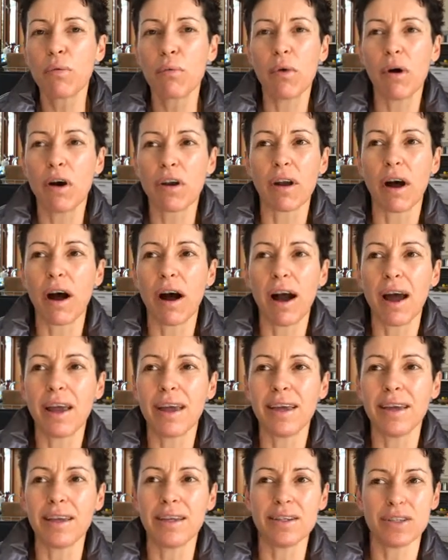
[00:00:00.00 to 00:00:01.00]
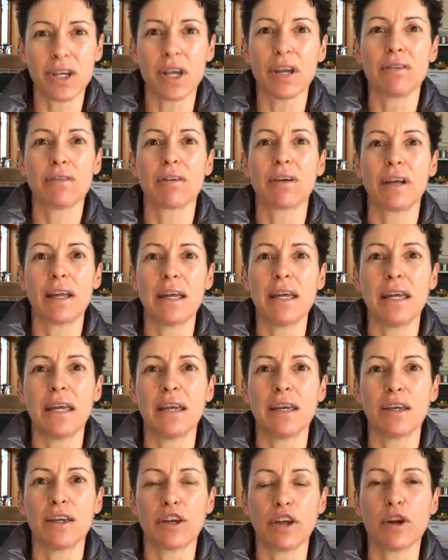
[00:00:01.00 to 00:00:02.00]
what I
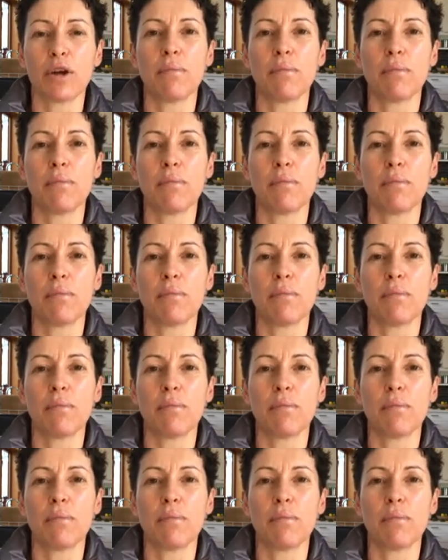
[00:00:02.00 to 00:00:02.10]
generally,